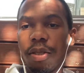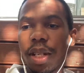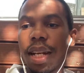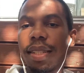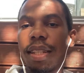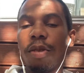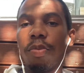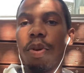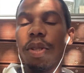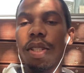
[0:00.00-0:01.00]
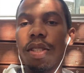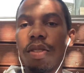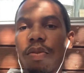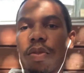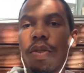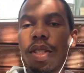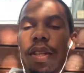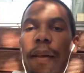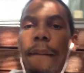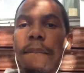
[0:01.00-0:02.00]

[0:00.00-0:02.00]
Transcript: guys the importance of using